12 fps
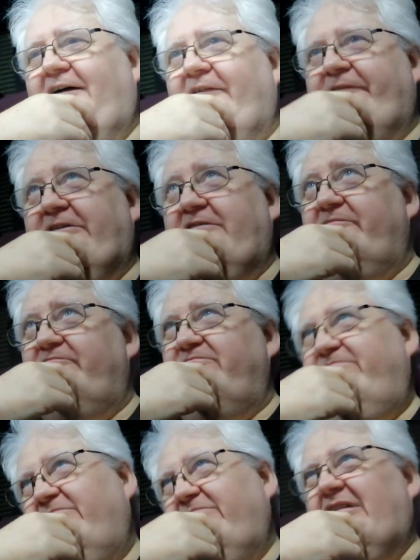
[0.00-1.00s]
And I think,
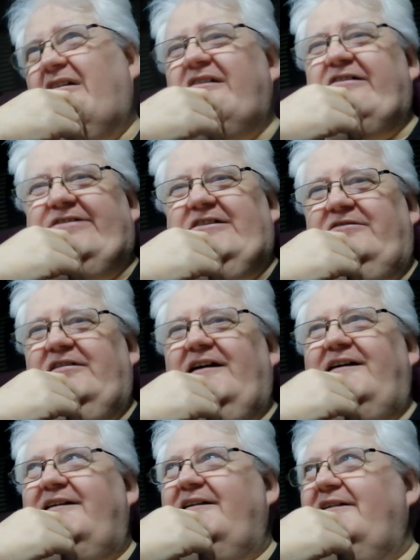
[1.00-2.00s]
yeah, I could do
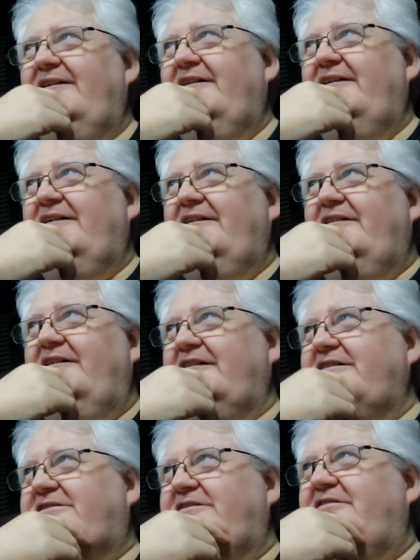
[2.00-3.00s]
that. I
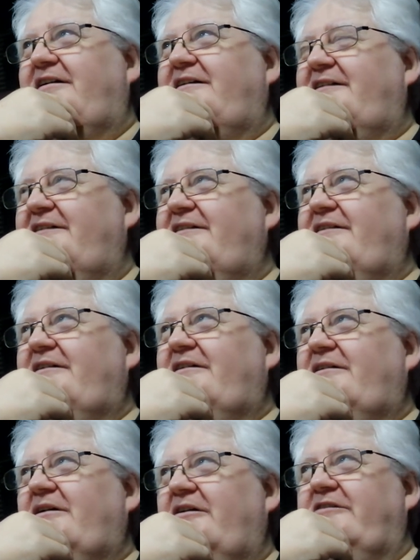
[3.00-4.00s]
could do that.
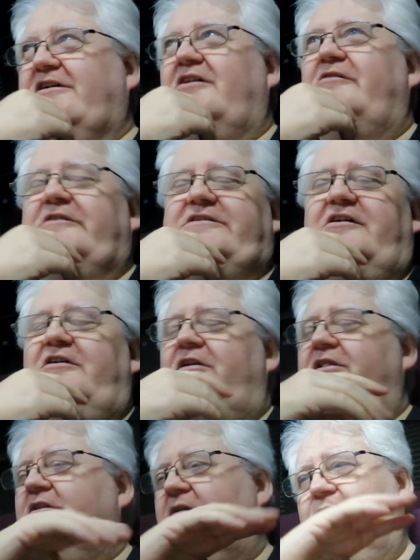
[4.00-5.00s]
Only I would go a
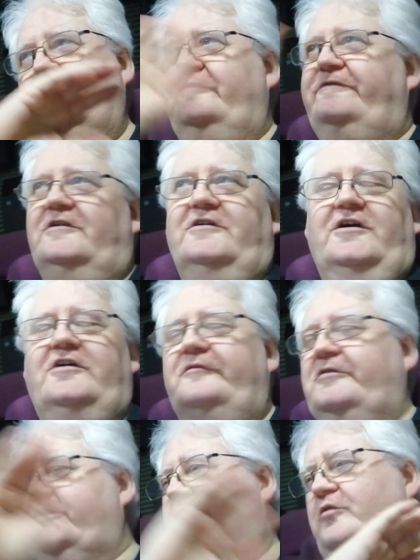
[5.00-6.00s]
lot more further. I
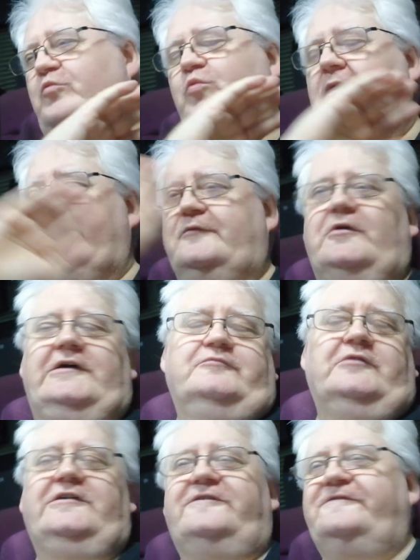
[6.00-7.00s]
would go way, way,
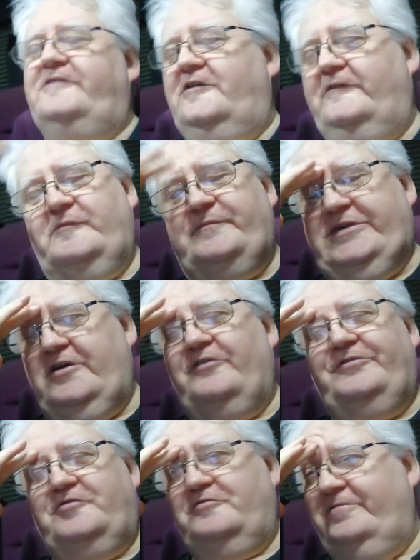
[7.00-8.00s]
way further
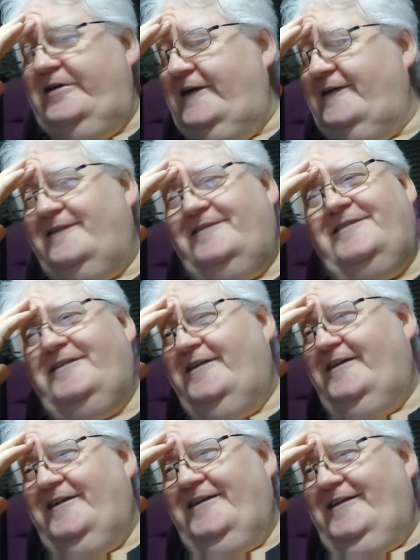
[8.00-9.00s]
beyond all that.
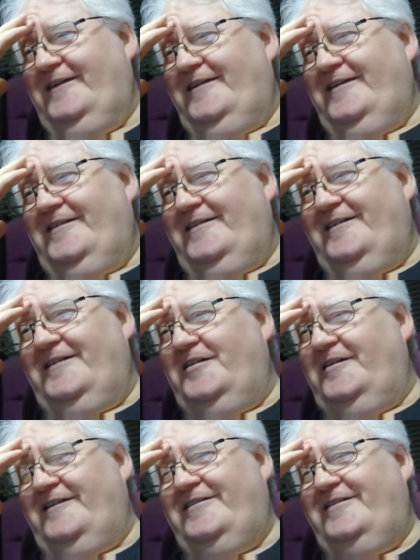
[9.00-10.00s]

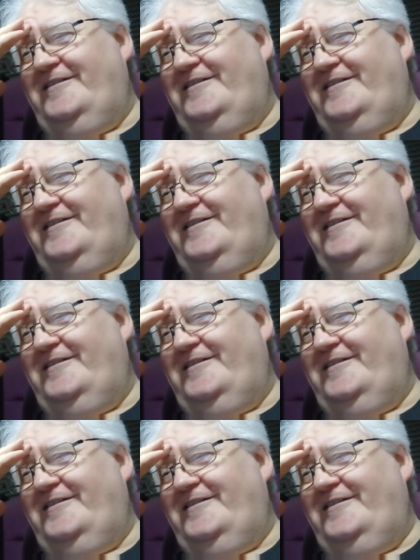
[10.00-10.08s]
Uh,